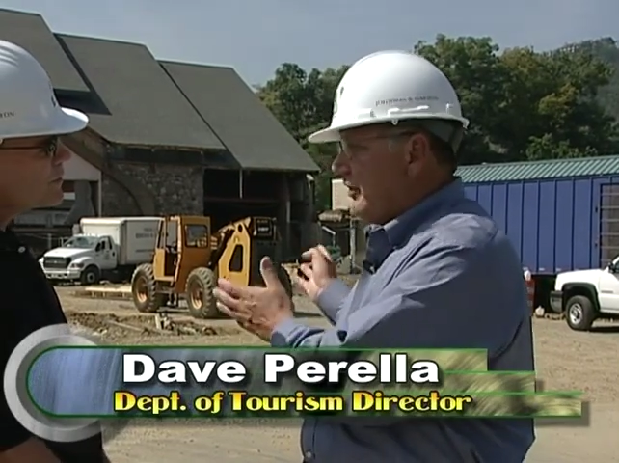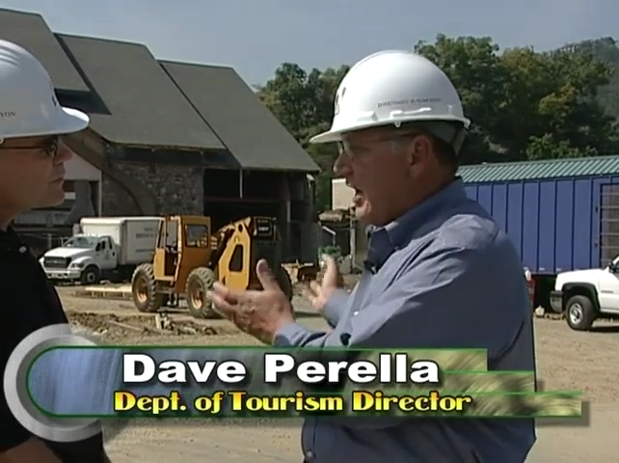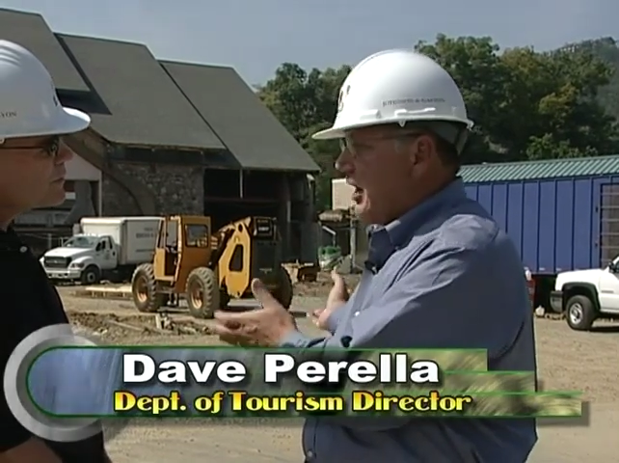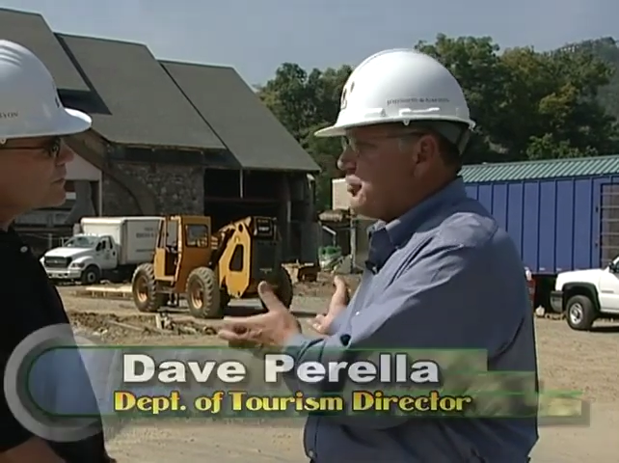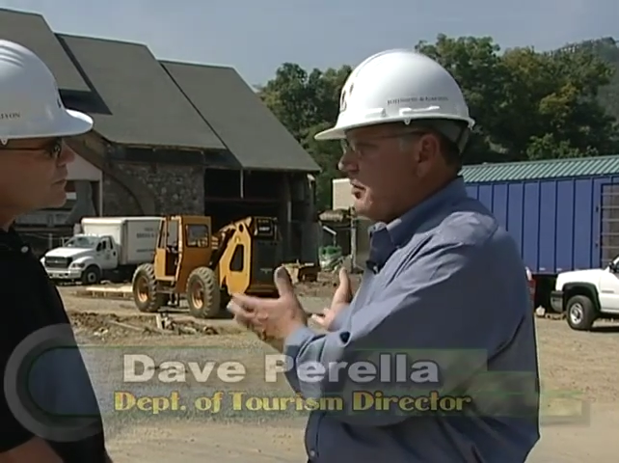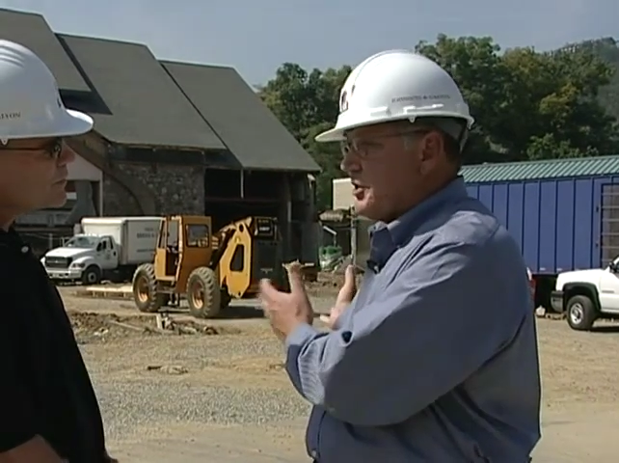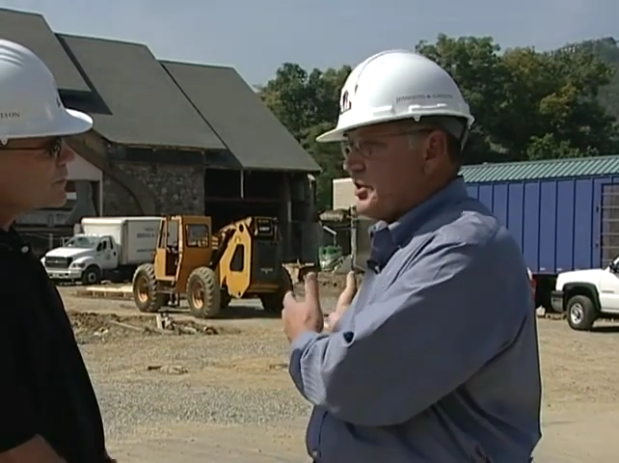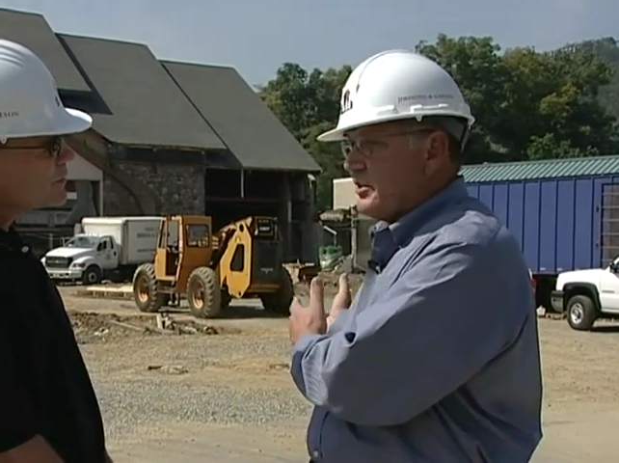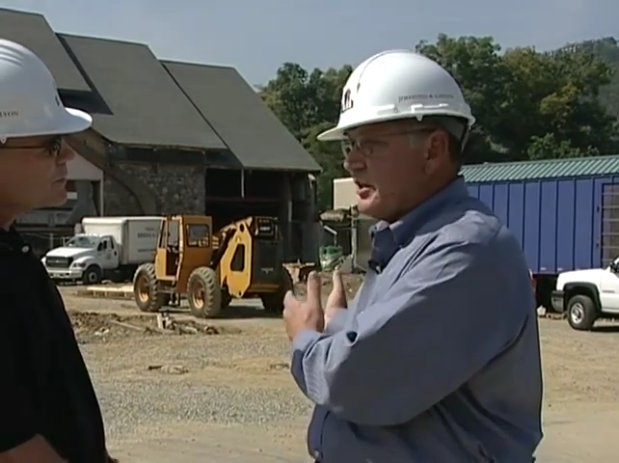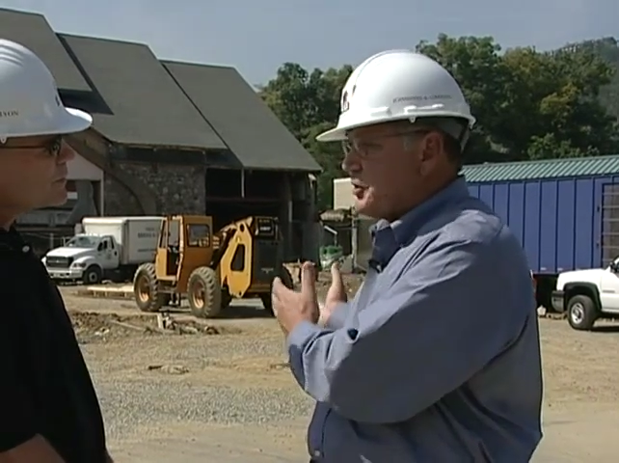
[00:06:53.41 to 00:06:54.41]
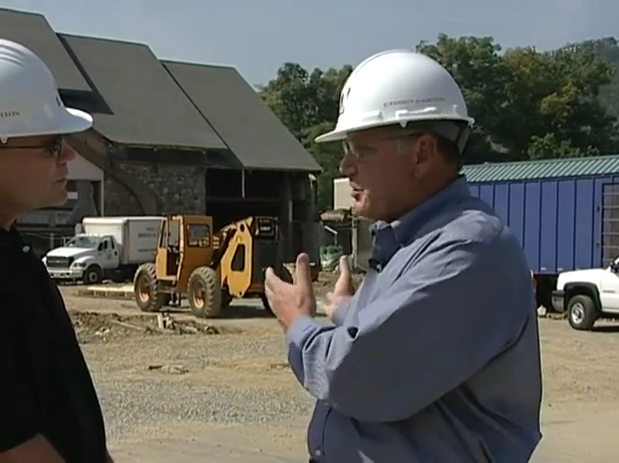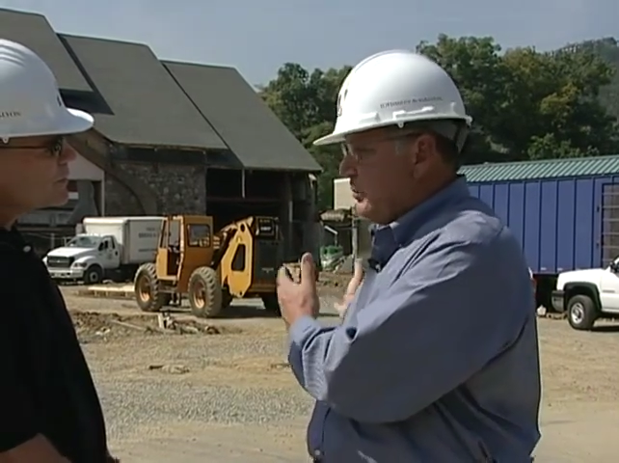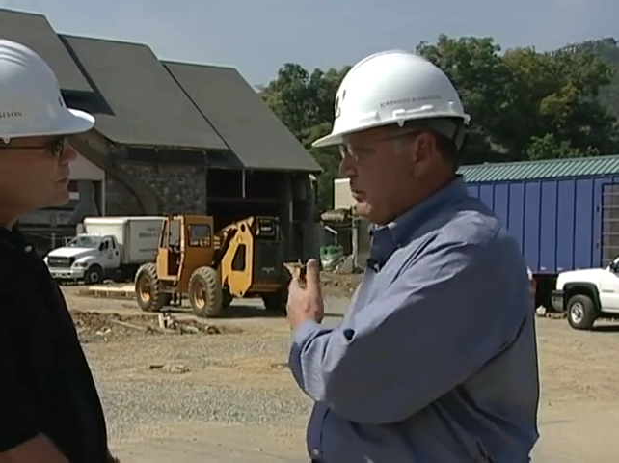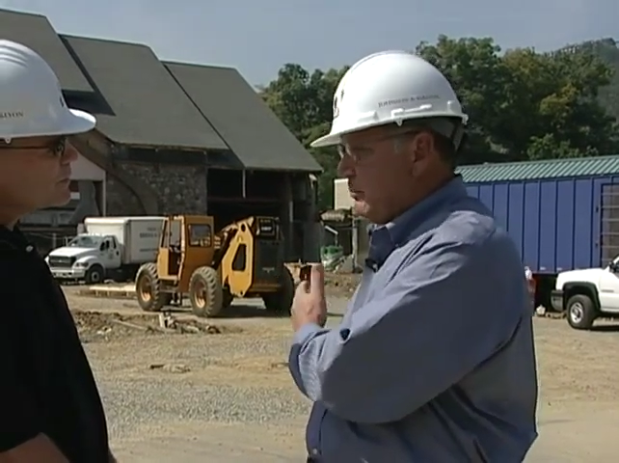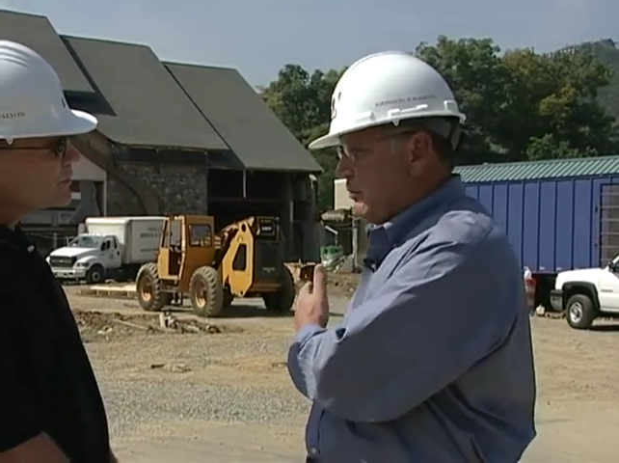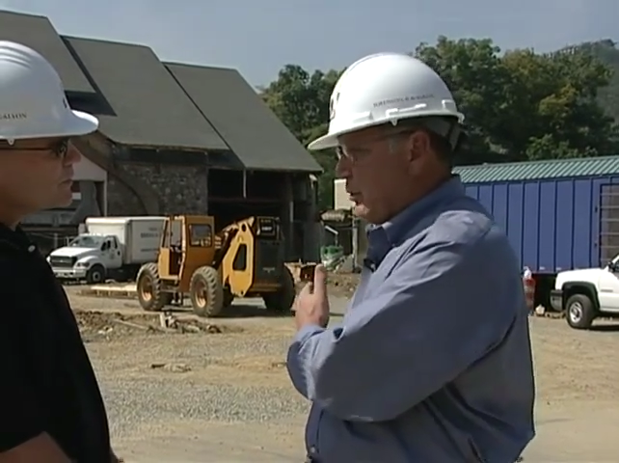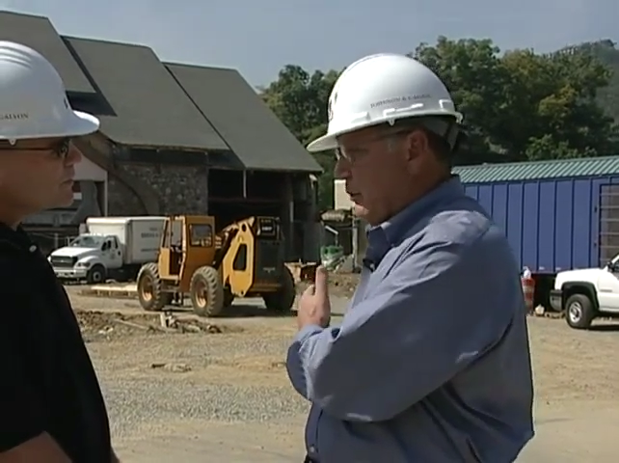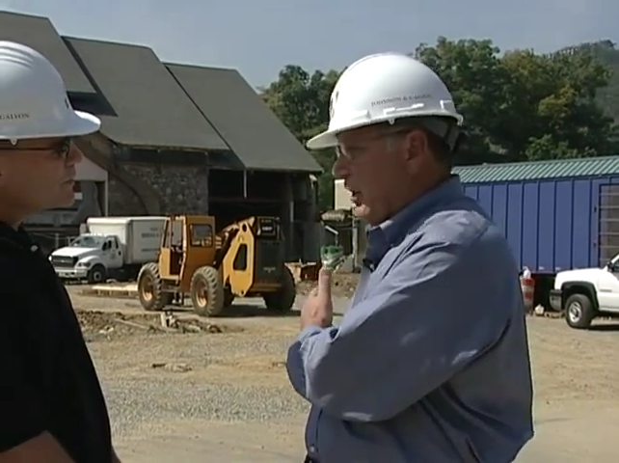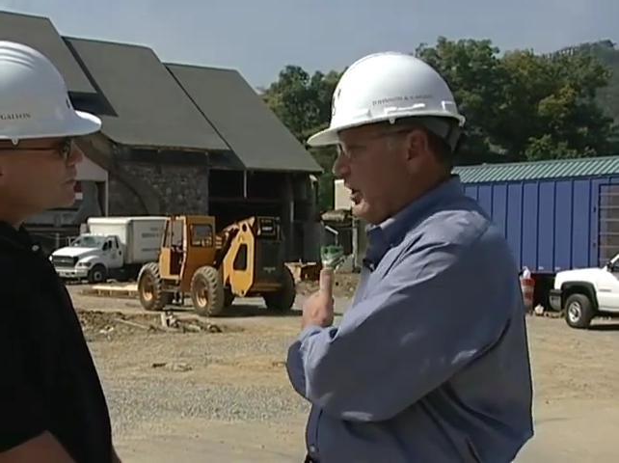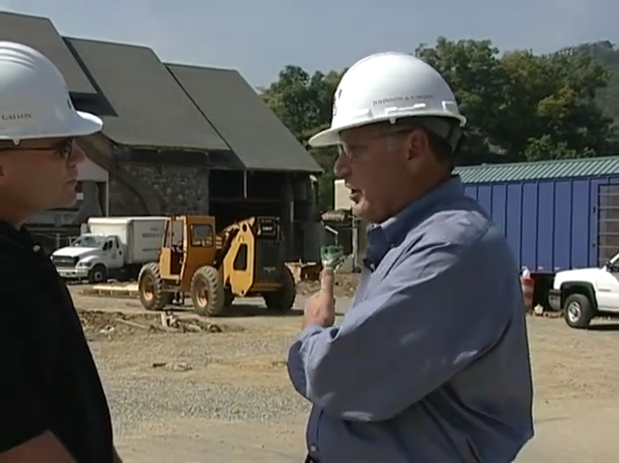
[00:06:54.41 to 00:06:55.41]
the entrees and things, to be
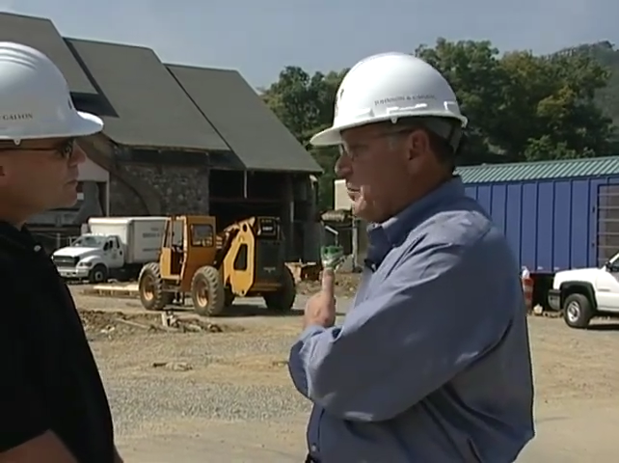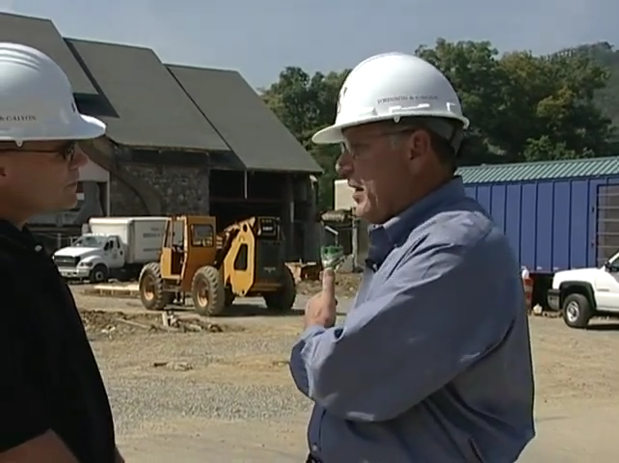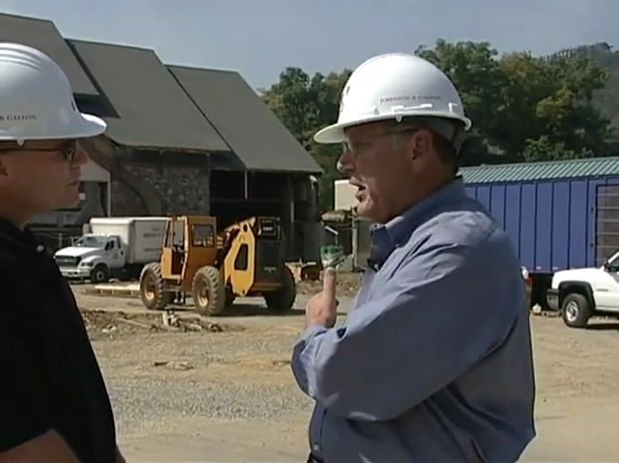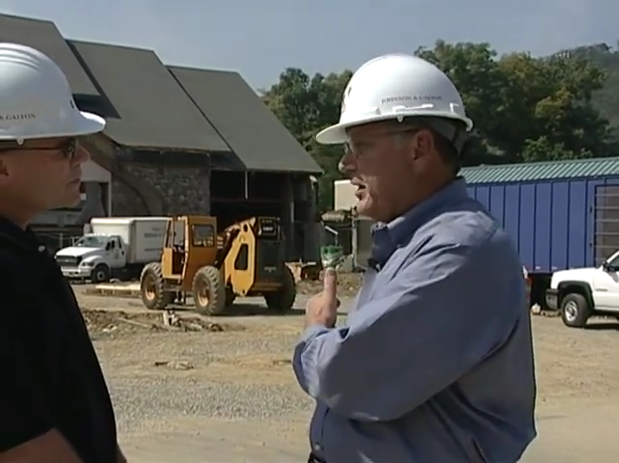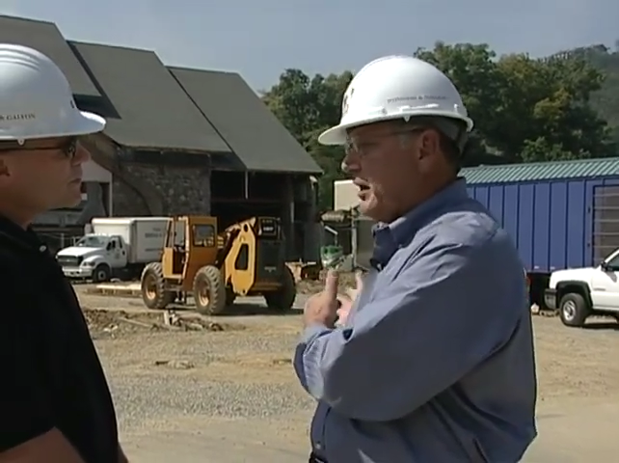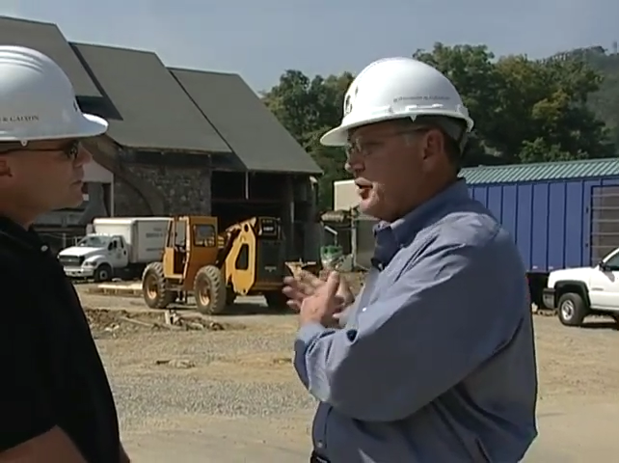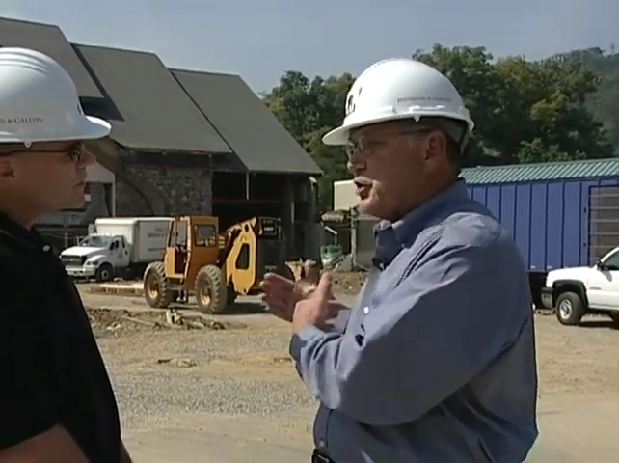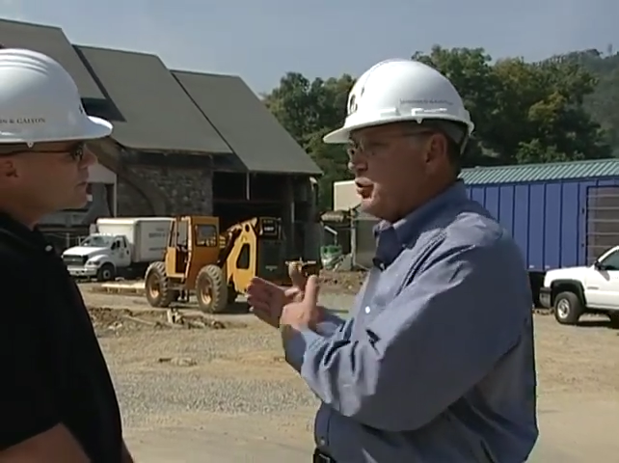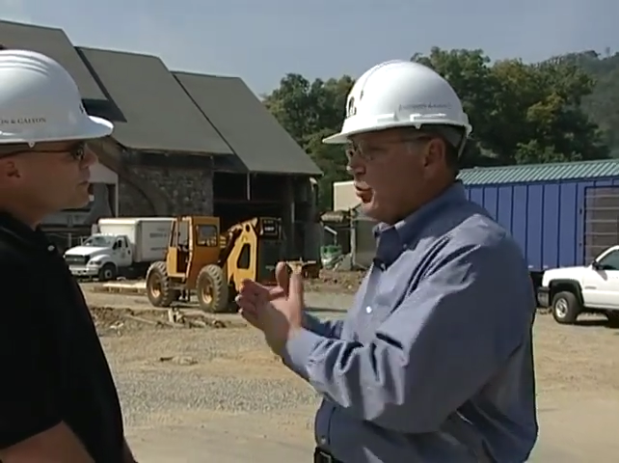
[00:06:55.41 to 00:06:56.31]
prepared in the main kitchen,